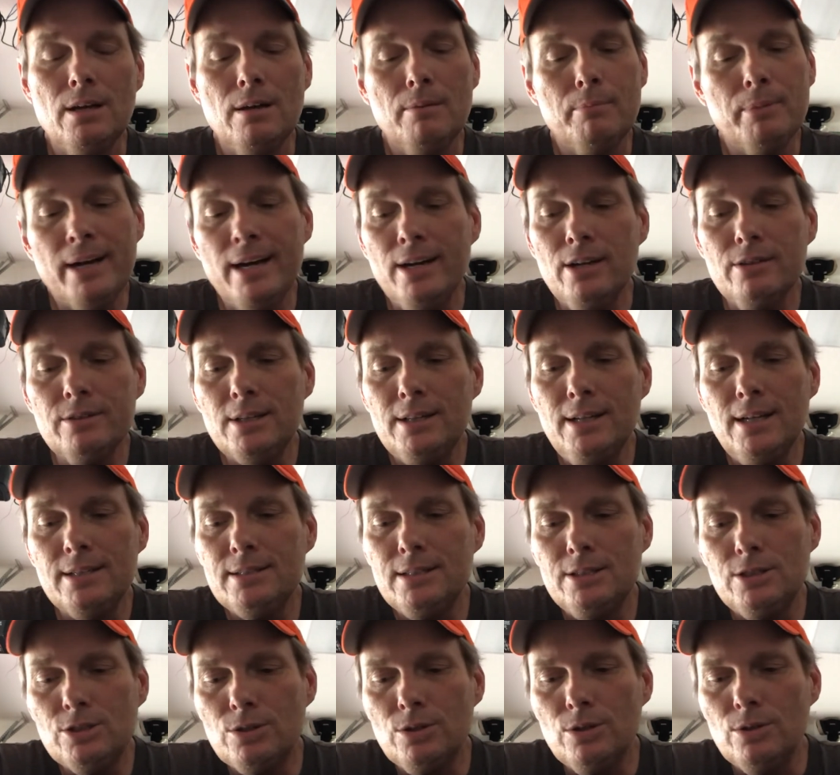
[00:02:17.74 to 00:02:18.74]
But I don't think that's
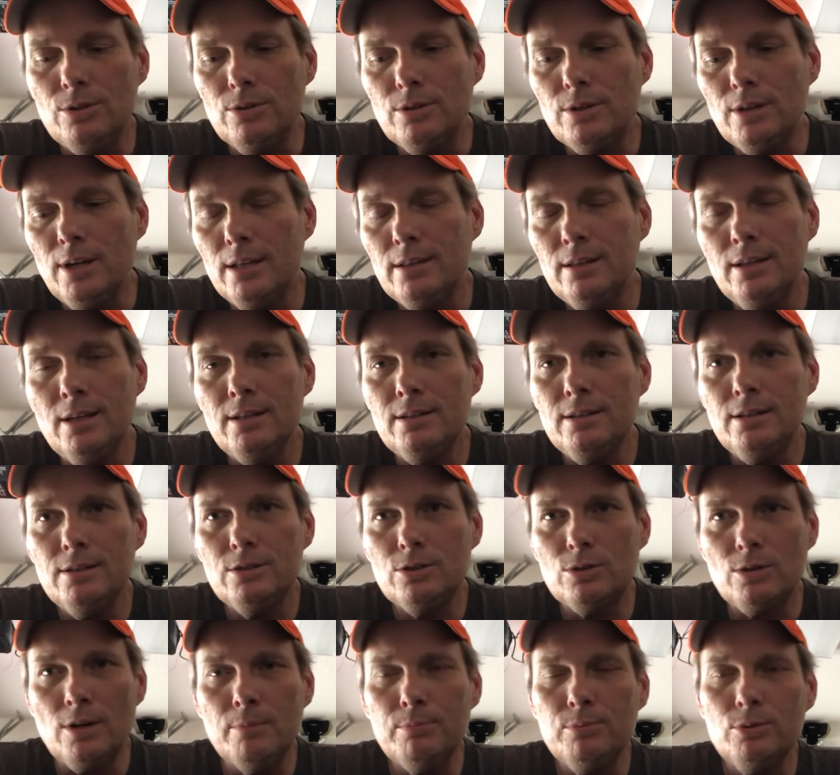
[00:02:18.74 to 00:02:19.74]
the truth. I think that
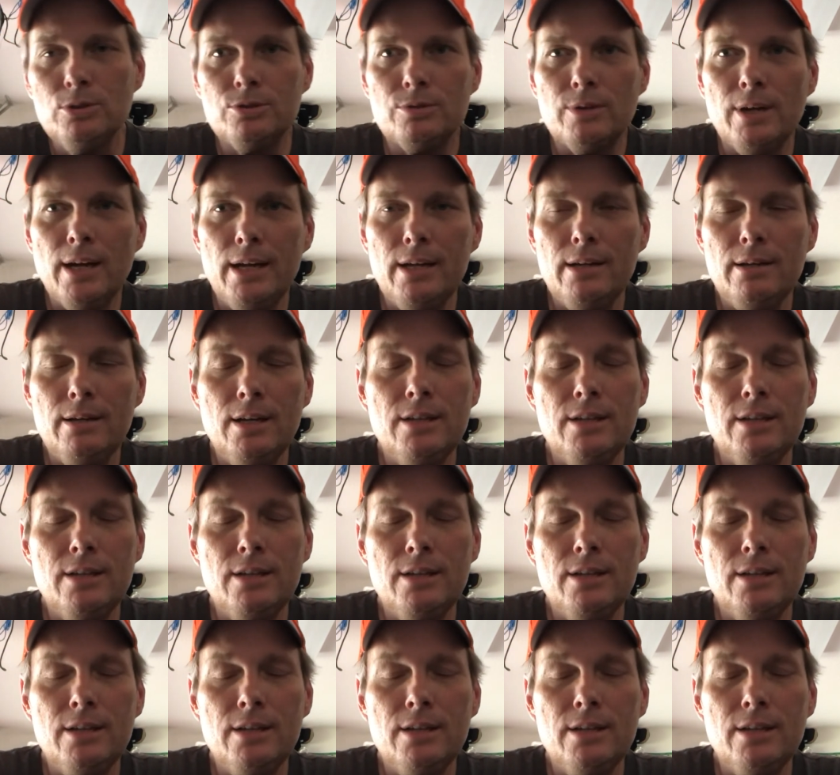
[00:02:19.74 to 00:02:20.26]
Trump was right.